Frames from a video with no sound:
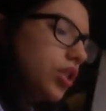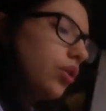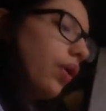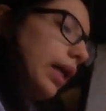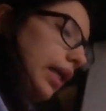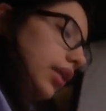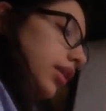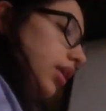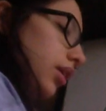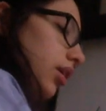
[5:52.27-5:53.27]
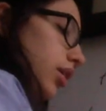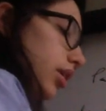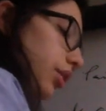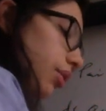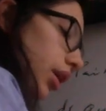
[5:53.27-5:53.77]
so again the
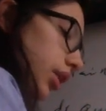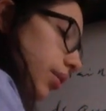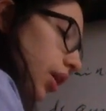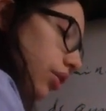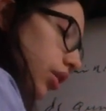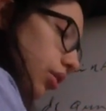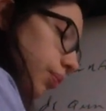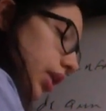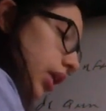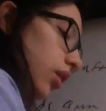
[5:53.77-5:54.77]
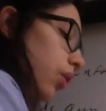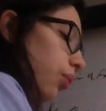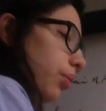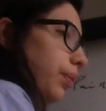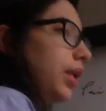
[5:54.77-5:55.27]
radioactive iodine uptake
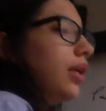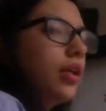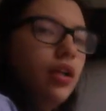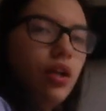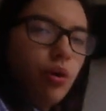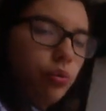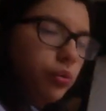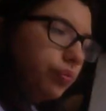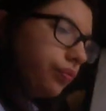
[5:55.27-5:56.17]
will be low.